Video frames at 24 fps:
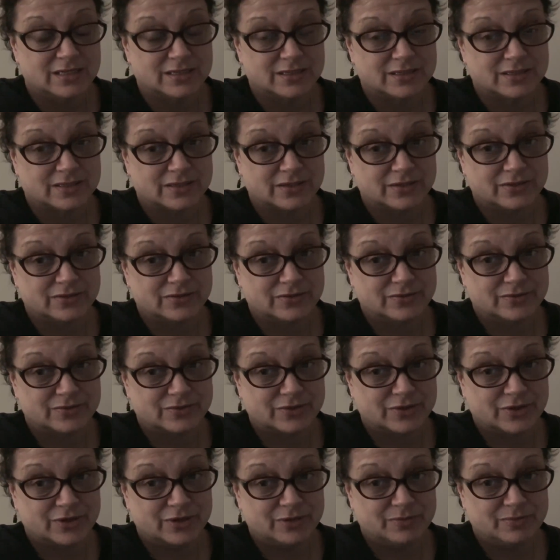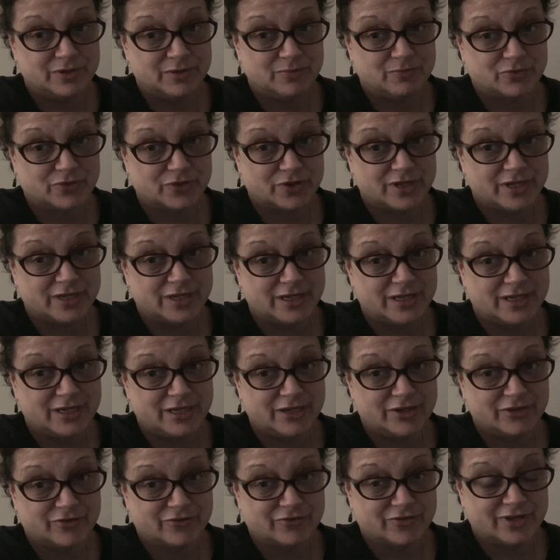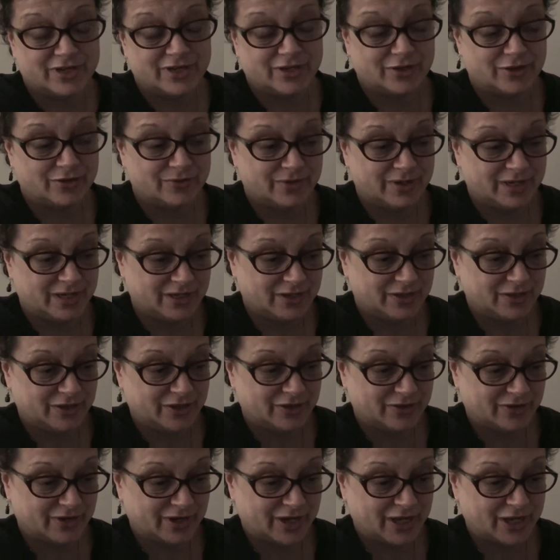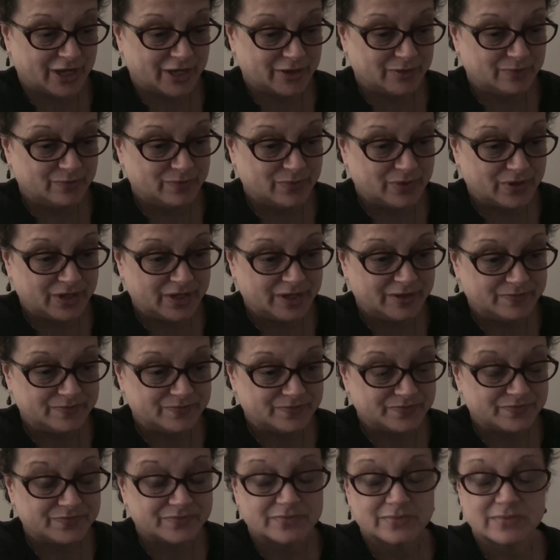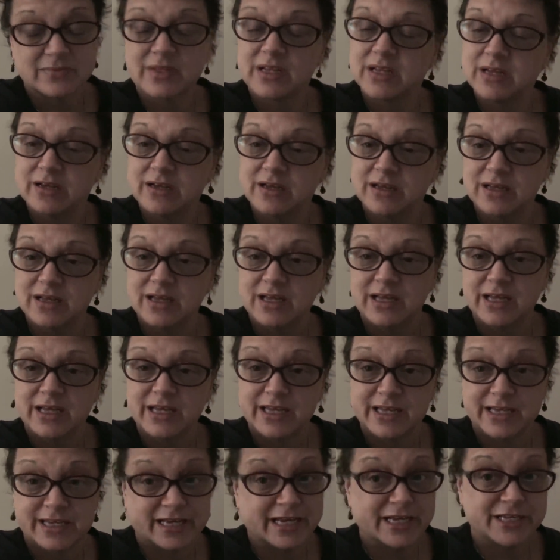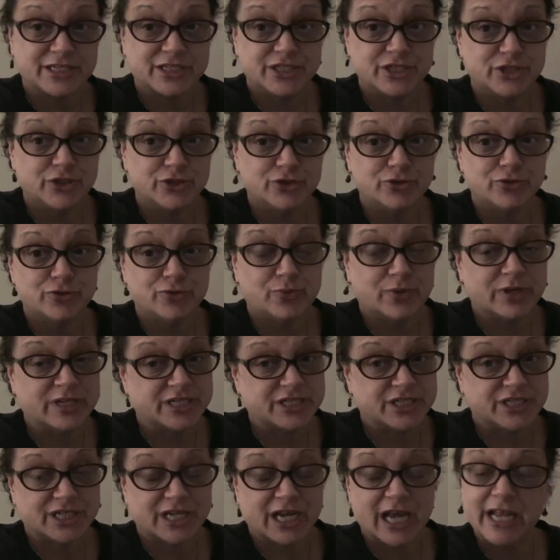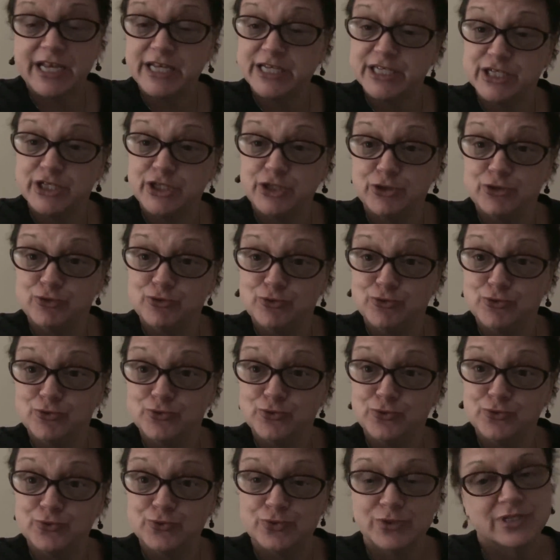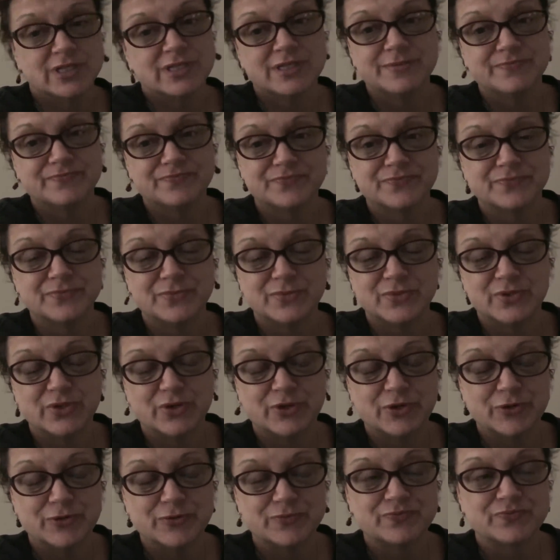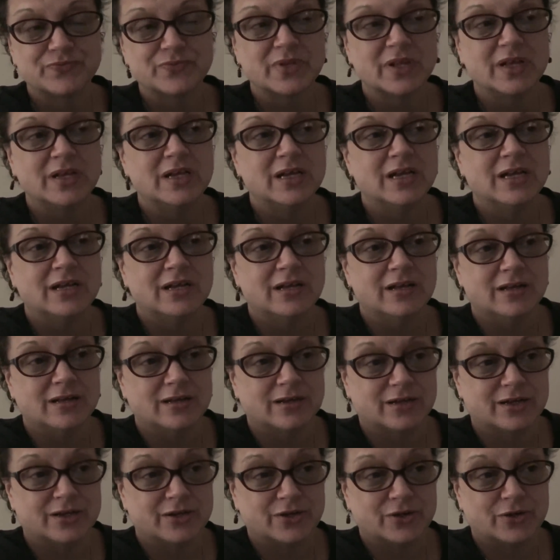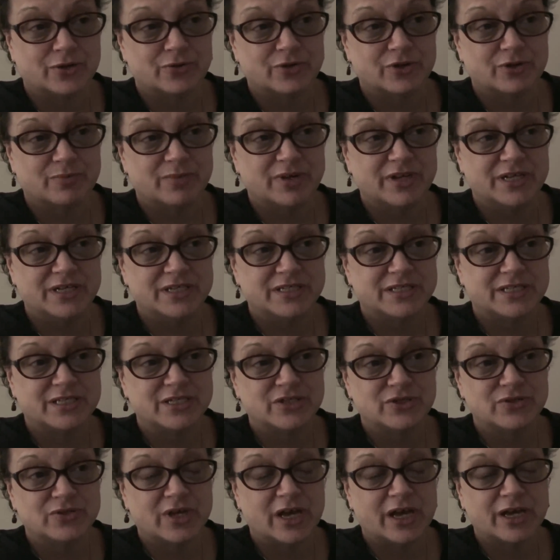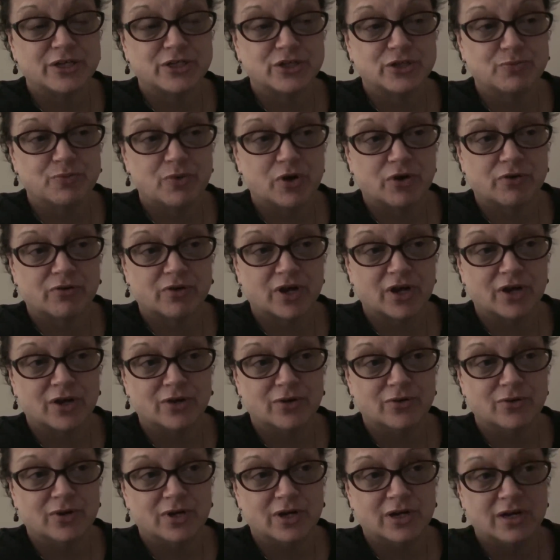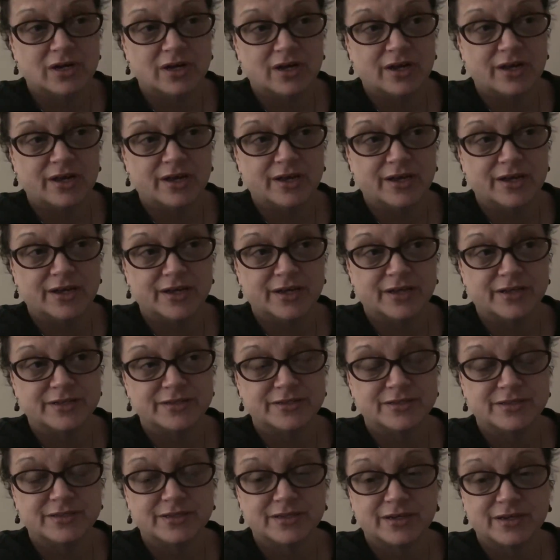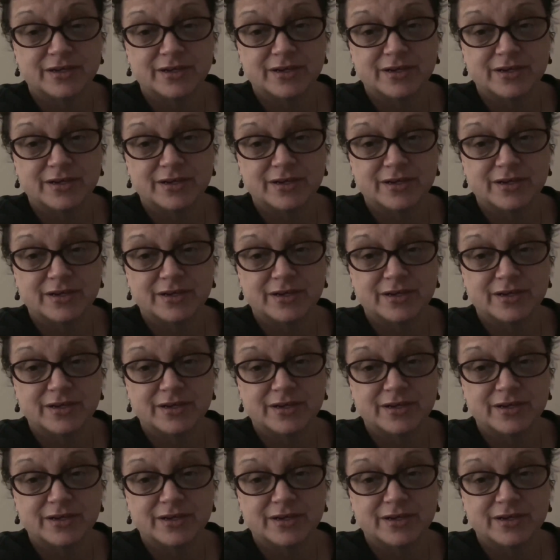So, gonna be pretty eerie going in there again, but got to do what you got to do. So, gonna go with my niece to do that tomorrow, and